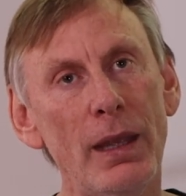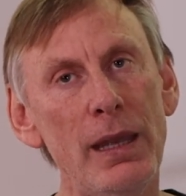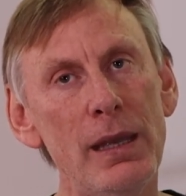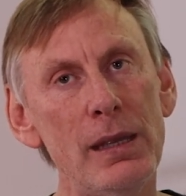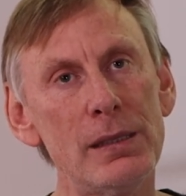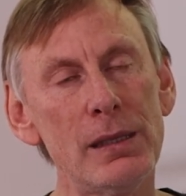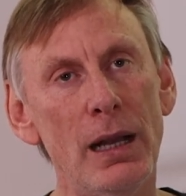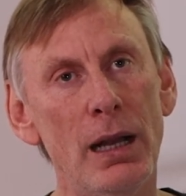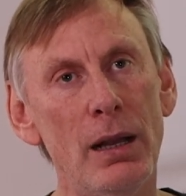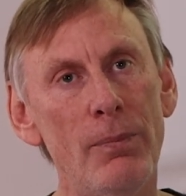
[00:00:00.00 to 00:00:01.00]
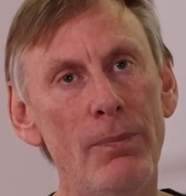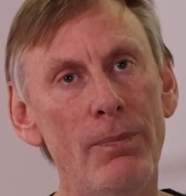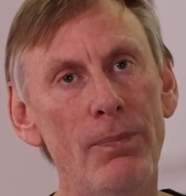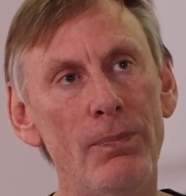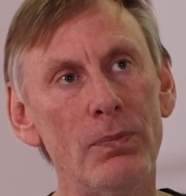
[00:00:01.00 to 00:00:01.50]
is
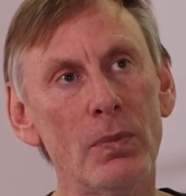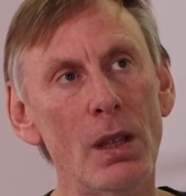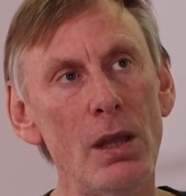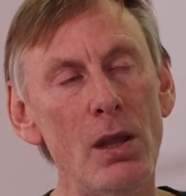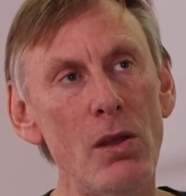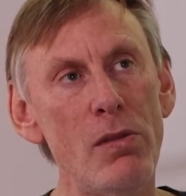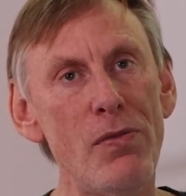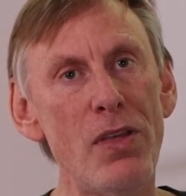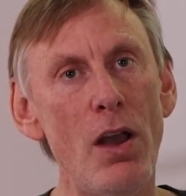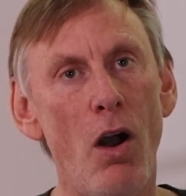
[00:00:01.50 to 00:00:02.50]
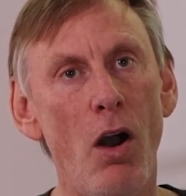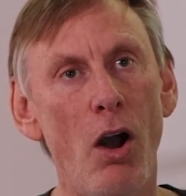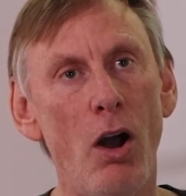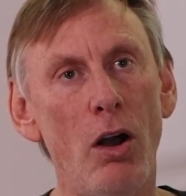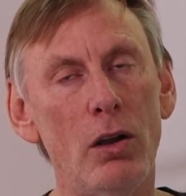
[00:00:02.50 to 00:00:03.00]
that there
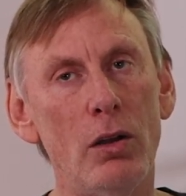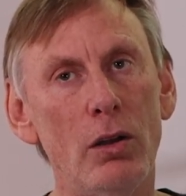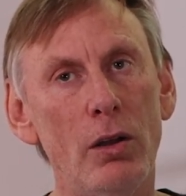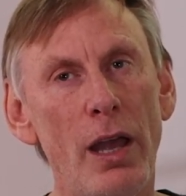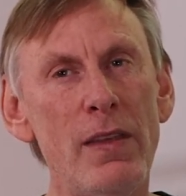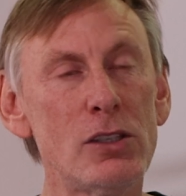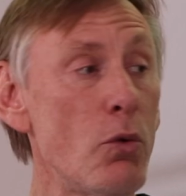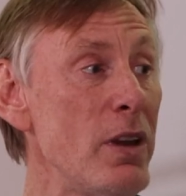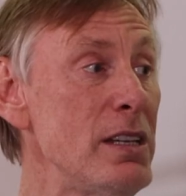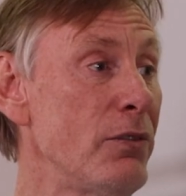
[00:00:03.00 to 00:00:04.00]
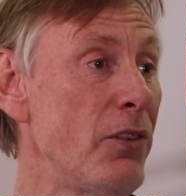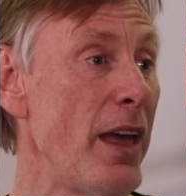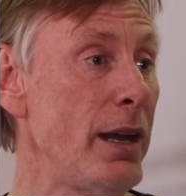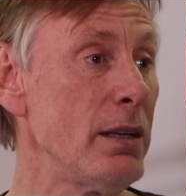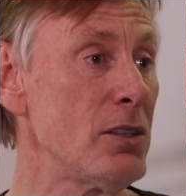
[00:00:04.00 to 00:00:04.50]
are, and there's a reason for
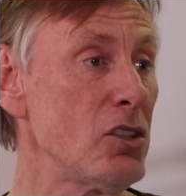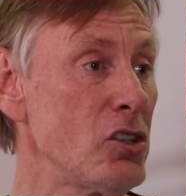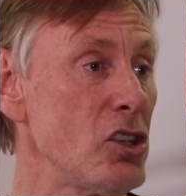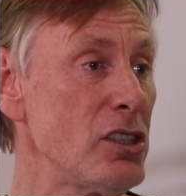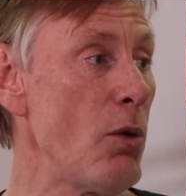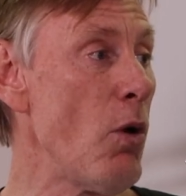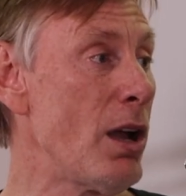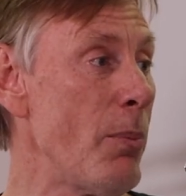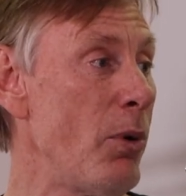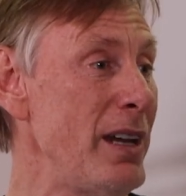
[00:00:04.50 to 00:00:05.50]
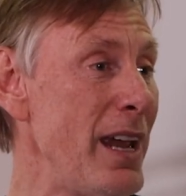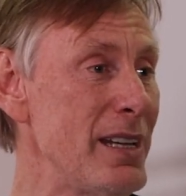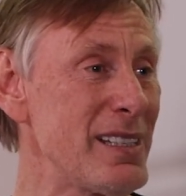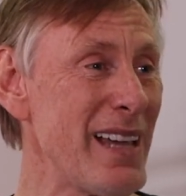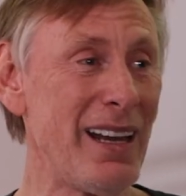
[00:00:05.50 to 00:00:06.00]
that. It's not just they woke up one day and
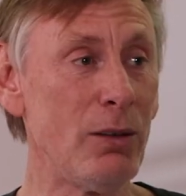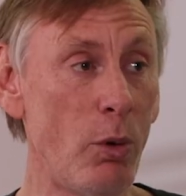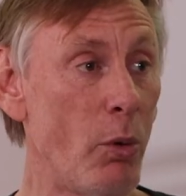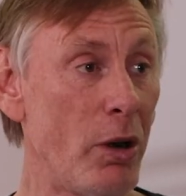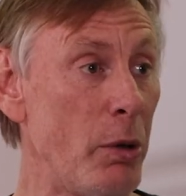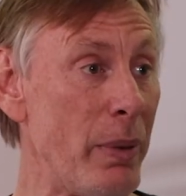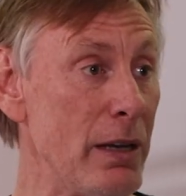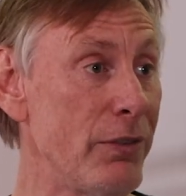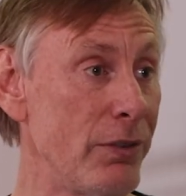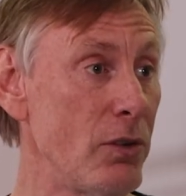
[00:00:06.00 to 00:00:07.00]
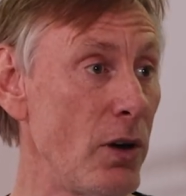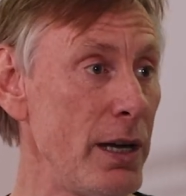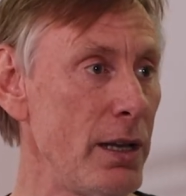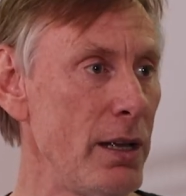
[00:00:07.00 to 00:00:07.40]
decided we wanted to be different, right?